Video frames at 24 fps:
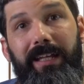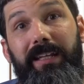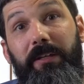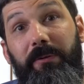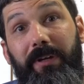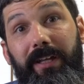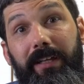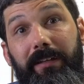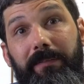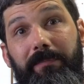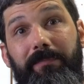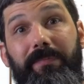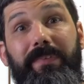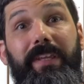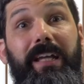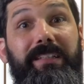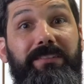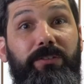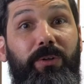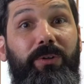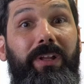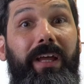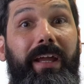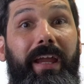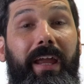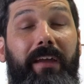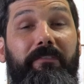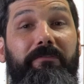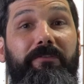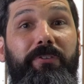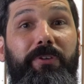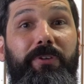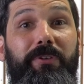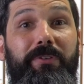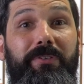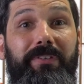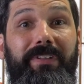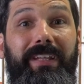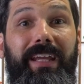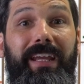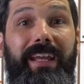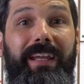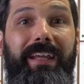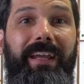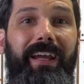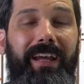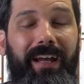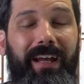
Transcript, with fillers: Anyway, that's all I have for you today.